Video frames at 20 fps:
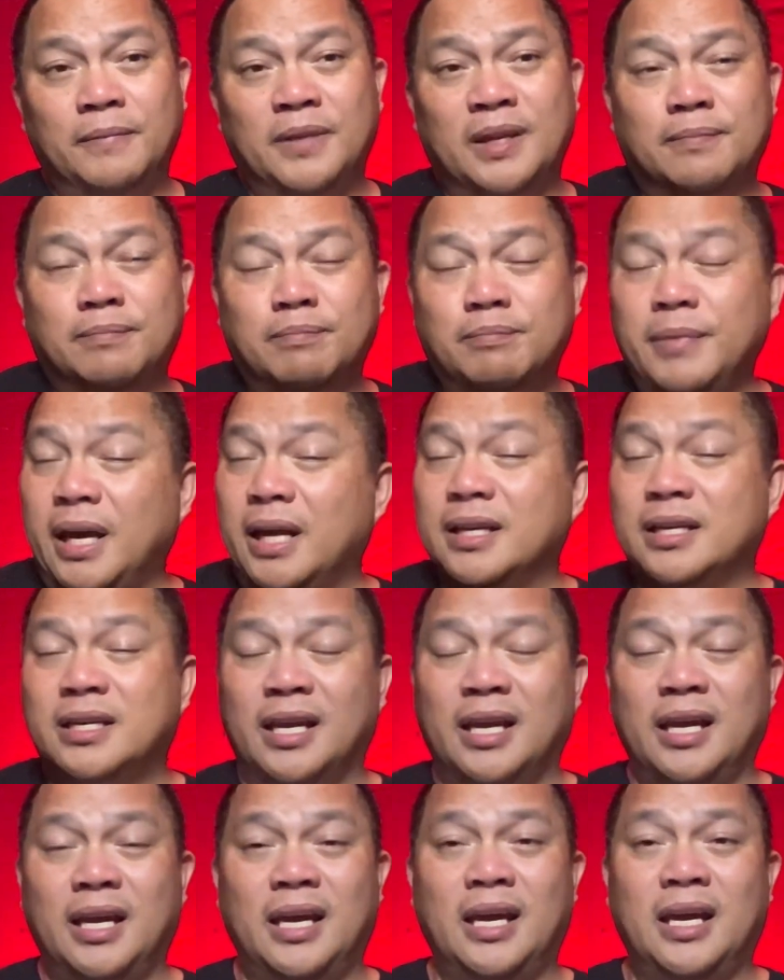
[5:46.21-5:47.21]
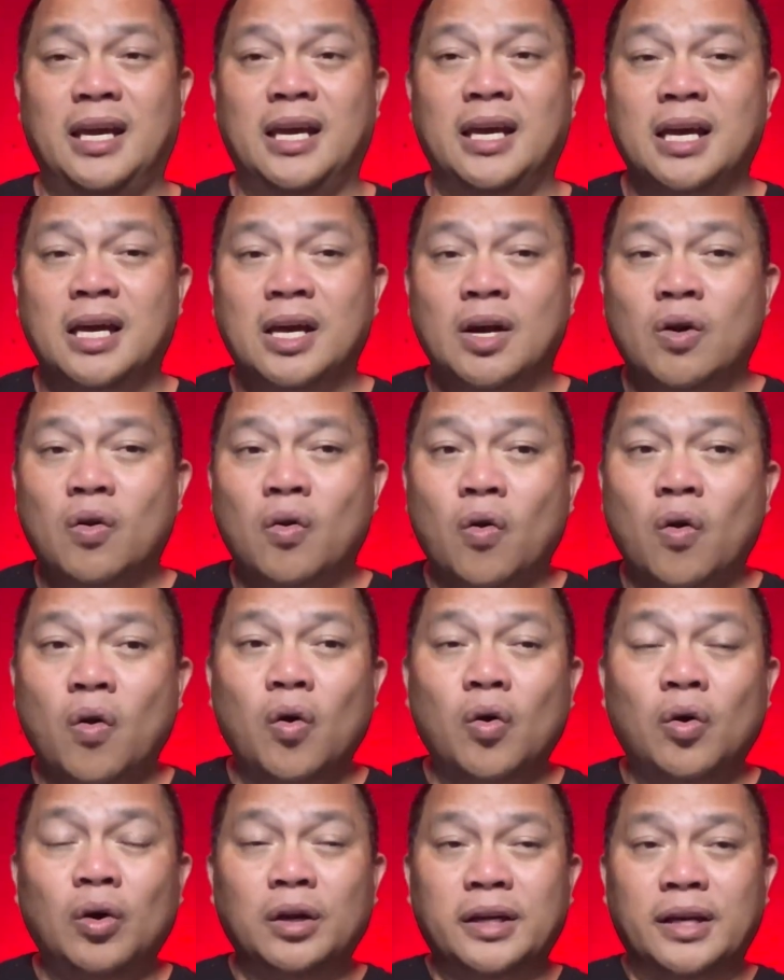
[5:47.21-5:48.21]
minty,
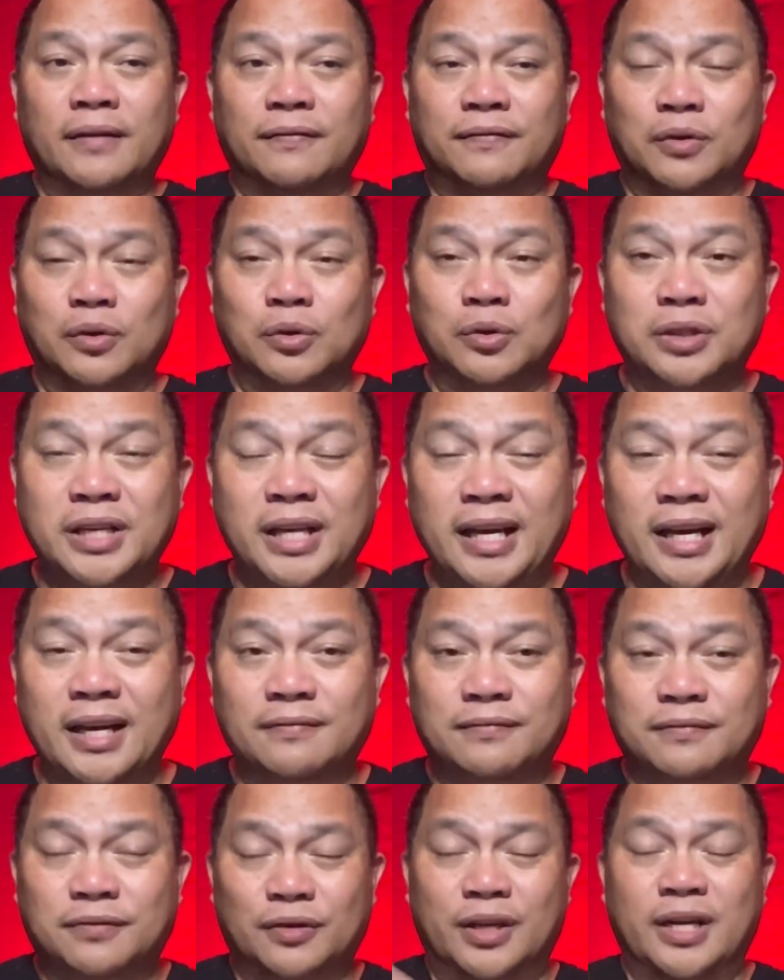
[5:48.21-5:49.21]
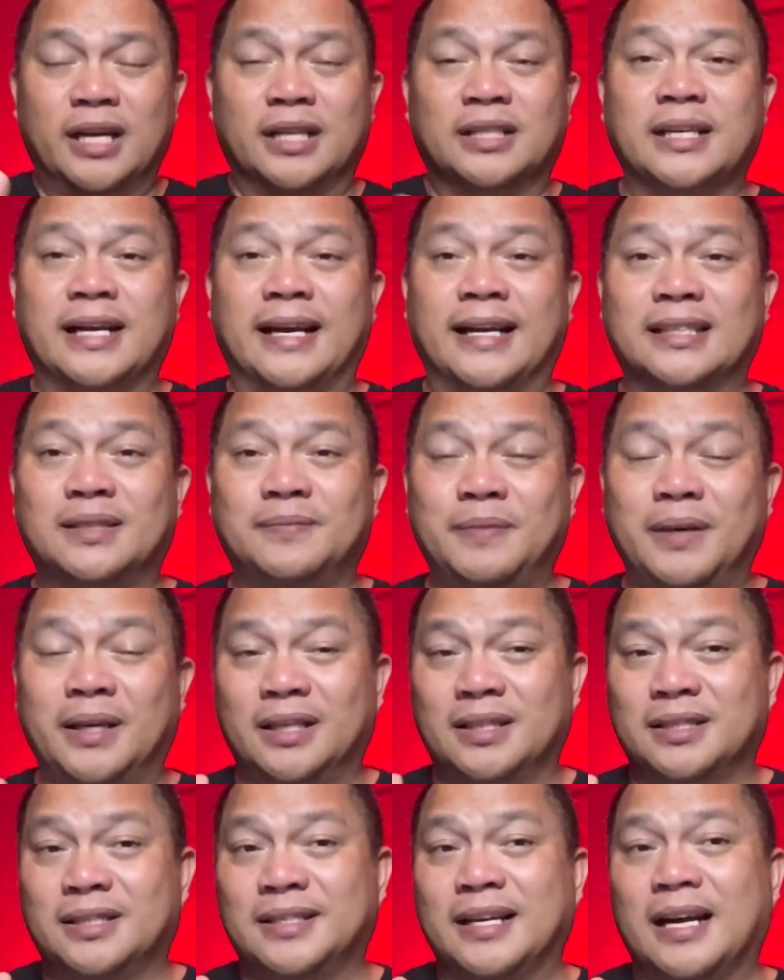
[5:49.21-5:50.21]
all the fruity and fresh aspect
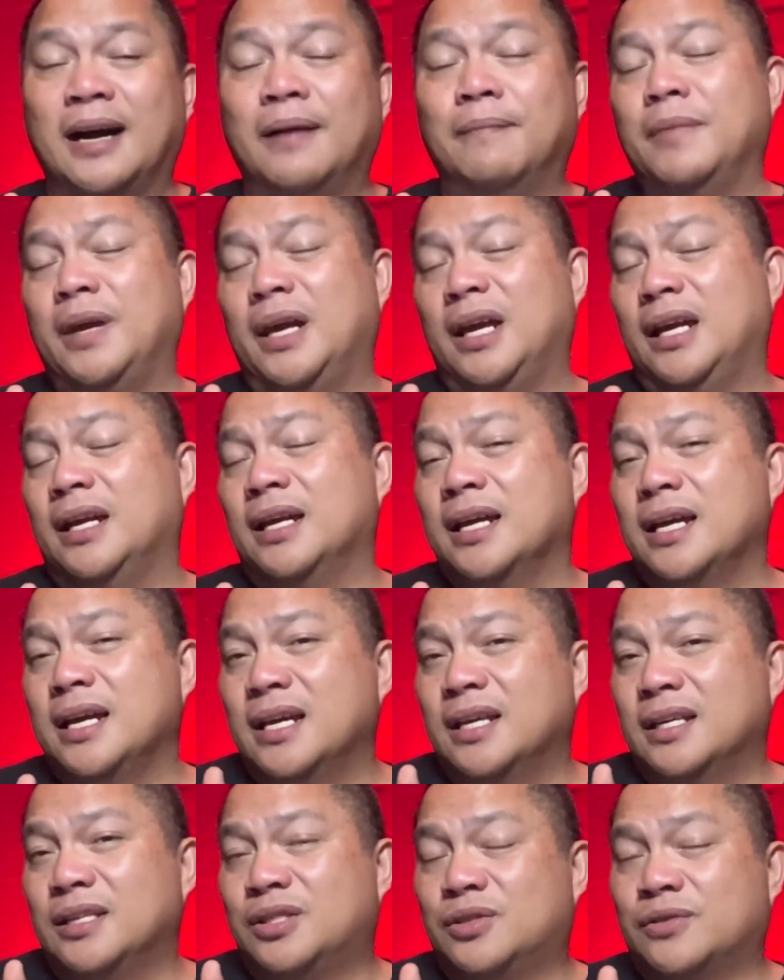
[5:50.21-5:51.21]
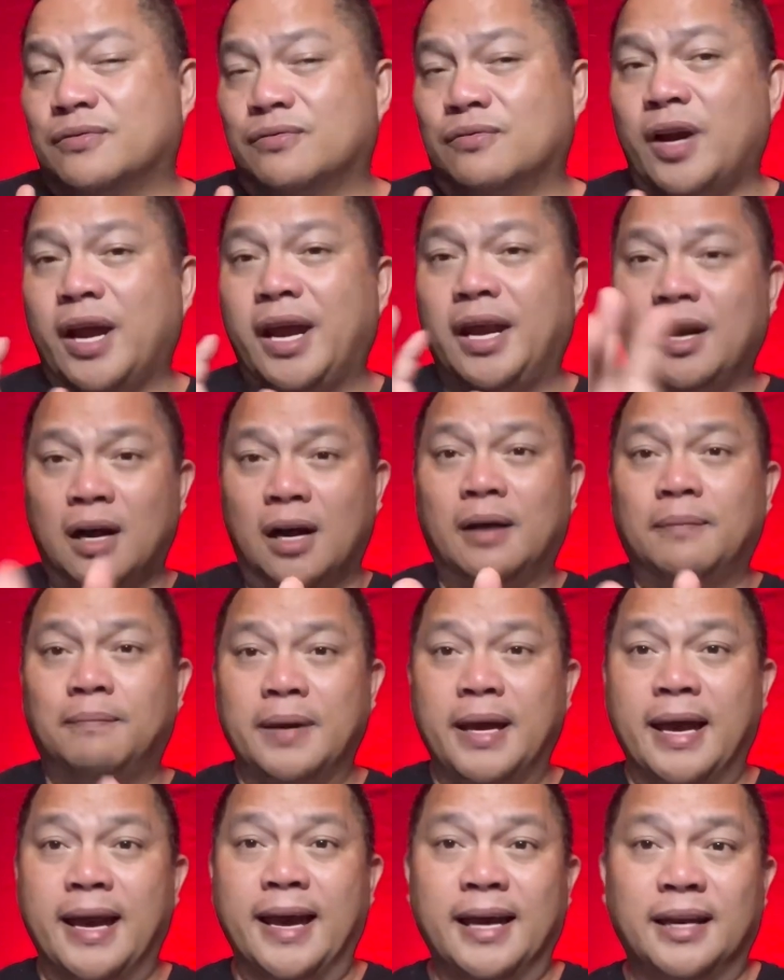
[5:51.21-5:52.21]
is coming straight up,
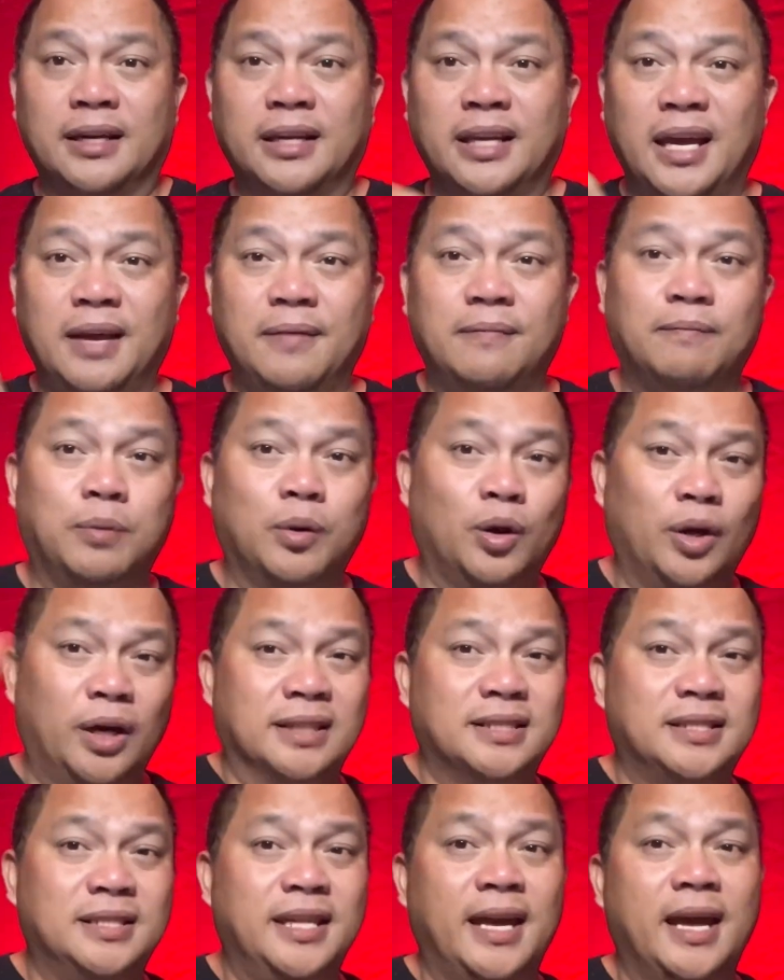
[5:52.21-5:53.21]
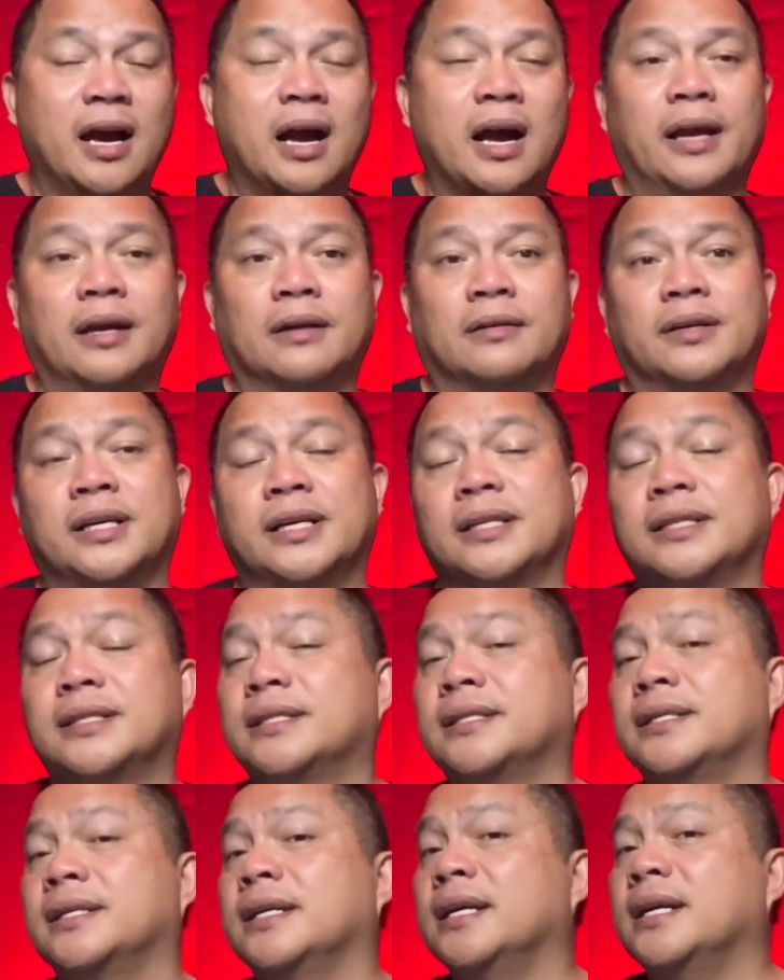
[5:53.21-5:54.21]
and the plus the iris.